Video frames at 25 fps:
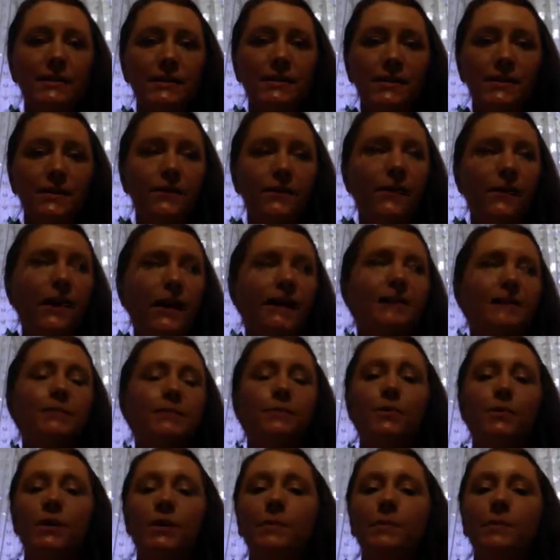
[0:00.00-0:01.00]
find
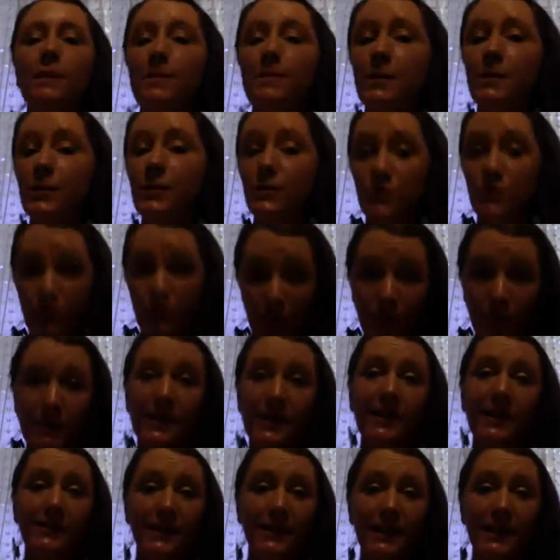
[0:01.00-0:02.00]
more people who don't
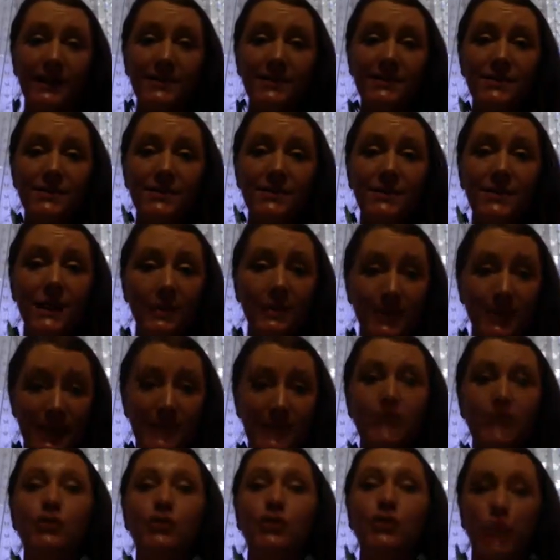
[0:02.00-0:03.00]
love us so that we
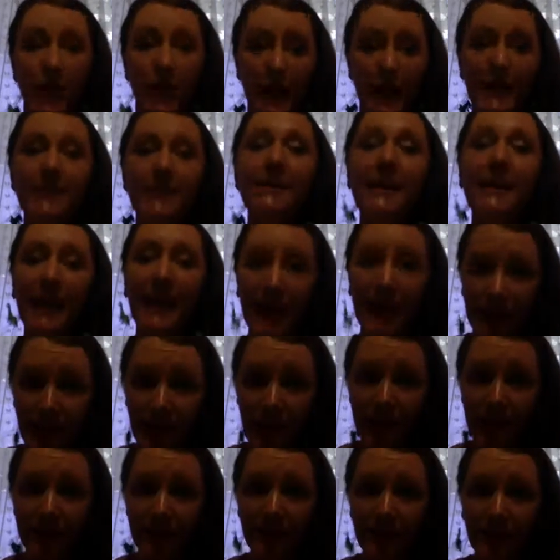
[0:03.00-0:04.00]
can try to get
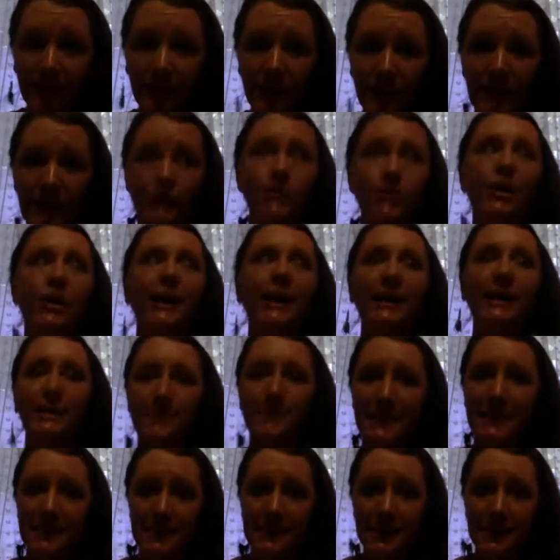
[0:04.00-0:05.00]
love and try to
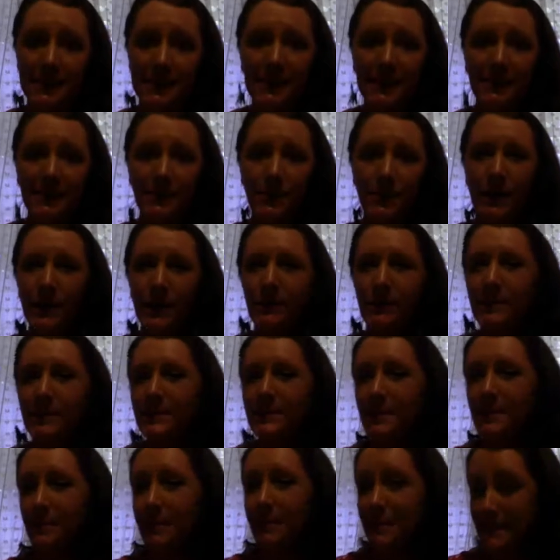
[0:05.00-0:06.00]
be seen, where when
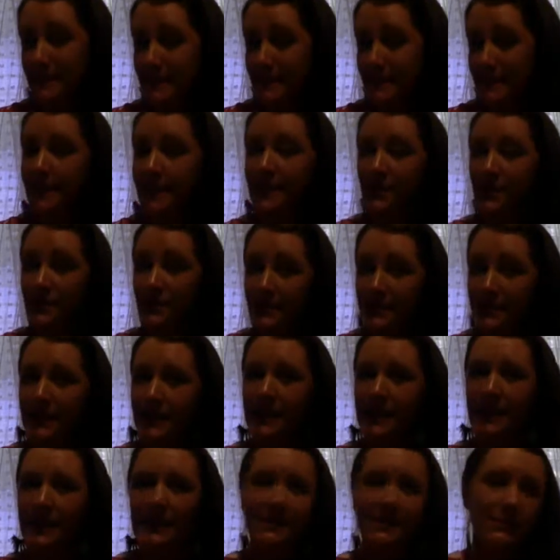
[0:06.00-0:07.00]
somebody's sitting there
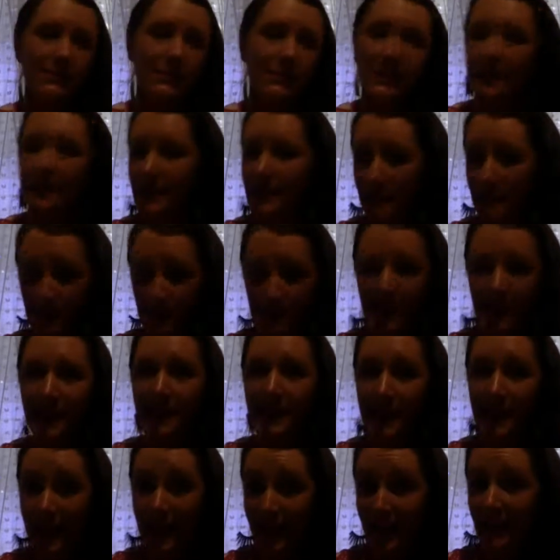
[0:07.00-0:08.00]
seeing us, we could kind
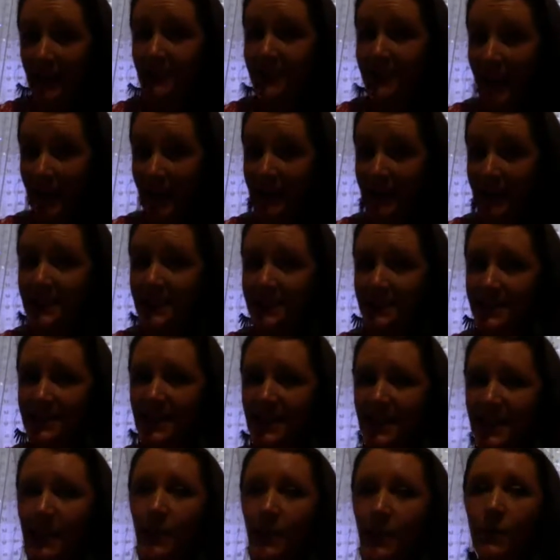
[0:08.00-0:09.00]
of care less,
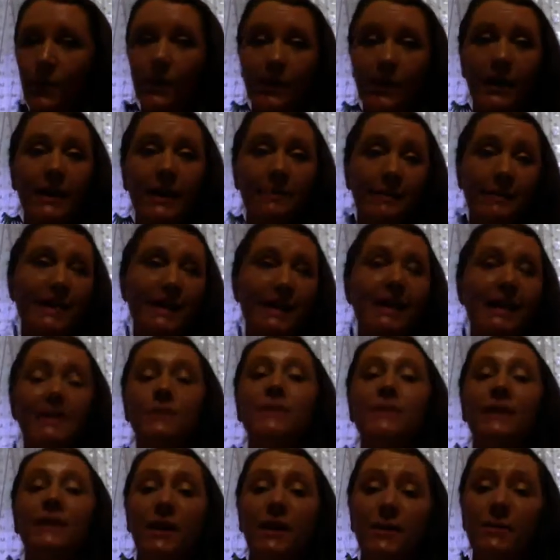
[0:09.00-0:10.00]
or because
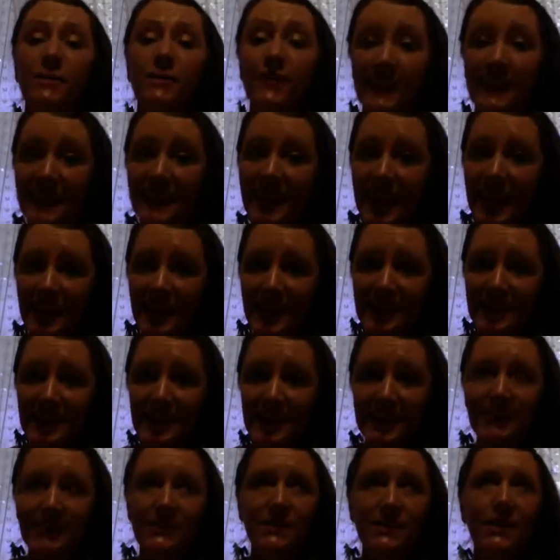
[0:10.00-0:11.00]
we don't realize it.
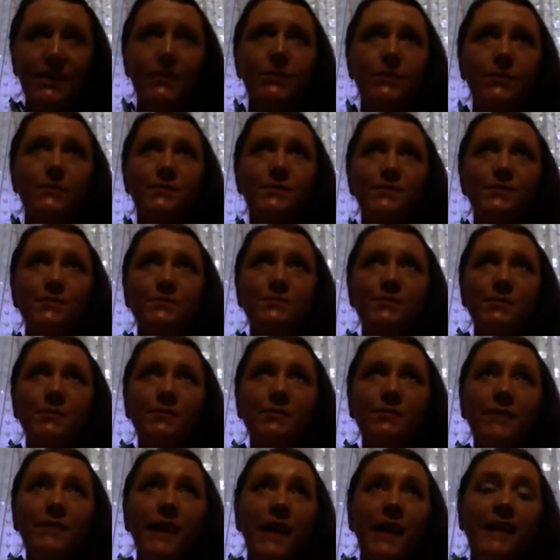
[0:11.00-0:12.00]
So
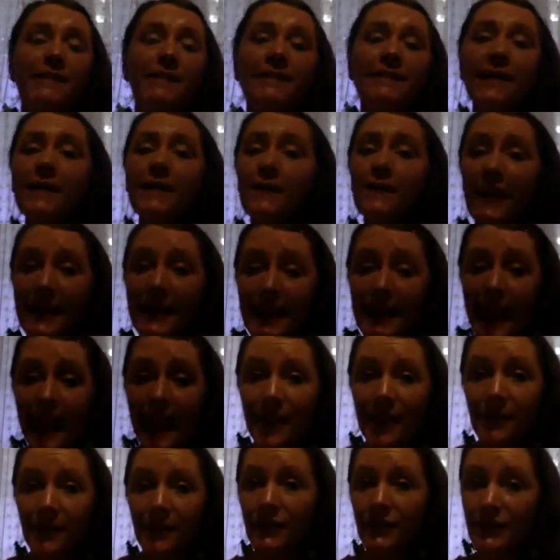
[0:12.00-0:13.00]
I'd say right
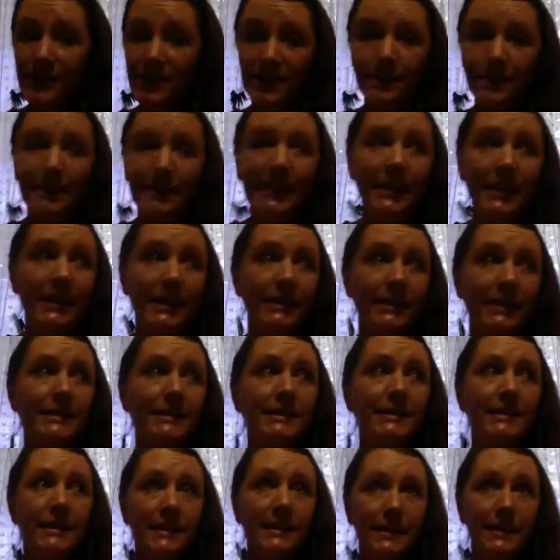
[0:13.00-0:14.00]
now, just to be
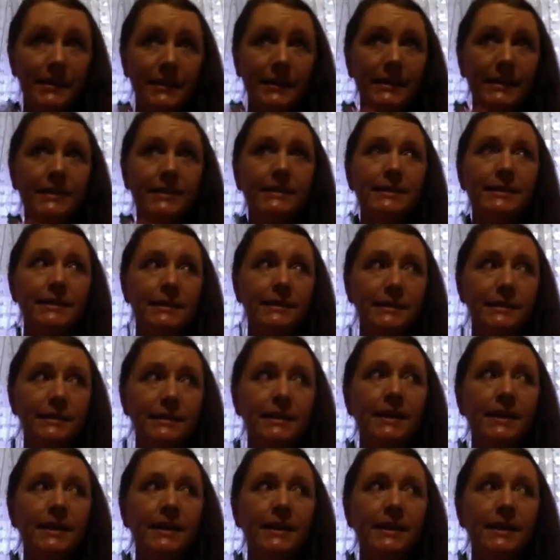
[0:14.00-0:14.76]
honest, there is this